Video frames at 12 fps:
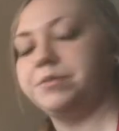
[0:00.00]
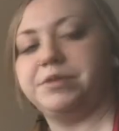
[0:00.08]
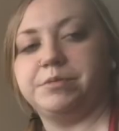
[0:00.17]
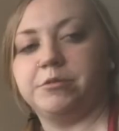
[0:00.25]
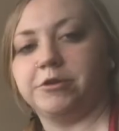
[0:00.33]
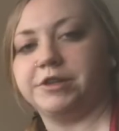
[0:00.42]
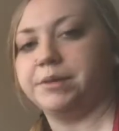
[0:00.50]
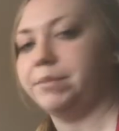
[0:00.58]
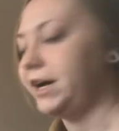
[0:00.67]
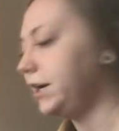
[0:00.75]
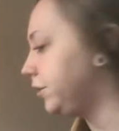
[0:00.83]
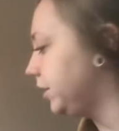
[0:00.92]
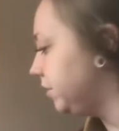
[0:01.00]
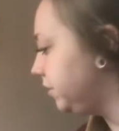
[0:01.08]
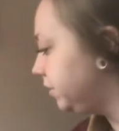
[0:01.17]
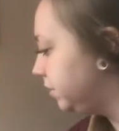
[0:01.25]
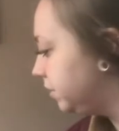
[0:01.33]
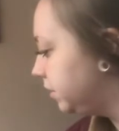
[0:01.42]
to be more in the
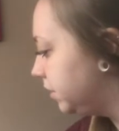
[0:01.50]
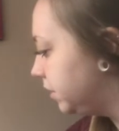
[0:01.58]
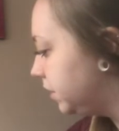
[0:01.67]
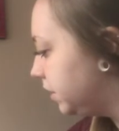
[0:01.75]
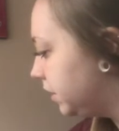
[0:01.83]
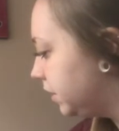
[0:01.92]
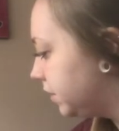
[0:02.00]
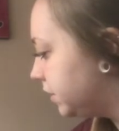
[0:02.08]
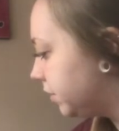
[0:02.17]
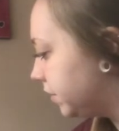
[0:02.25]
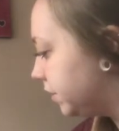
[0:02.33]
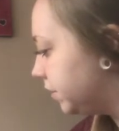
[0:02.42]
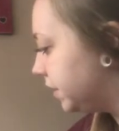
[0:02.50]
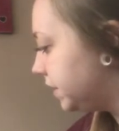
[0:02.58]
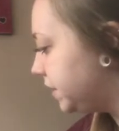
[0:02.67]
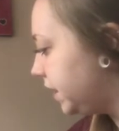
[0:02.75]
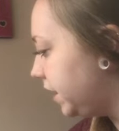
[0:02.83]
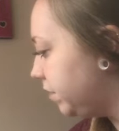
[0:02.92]
background. So we're doing the
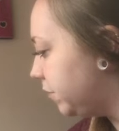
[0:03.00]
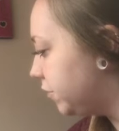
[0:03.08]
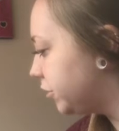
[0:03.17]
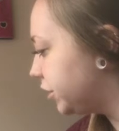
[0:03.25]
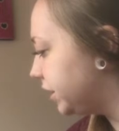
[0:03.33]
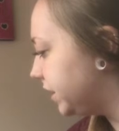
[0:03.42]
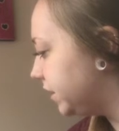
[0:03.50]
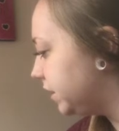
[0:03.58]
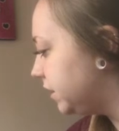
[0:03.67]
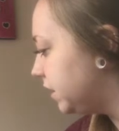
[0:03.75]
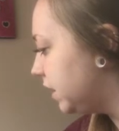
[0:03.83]
same motion.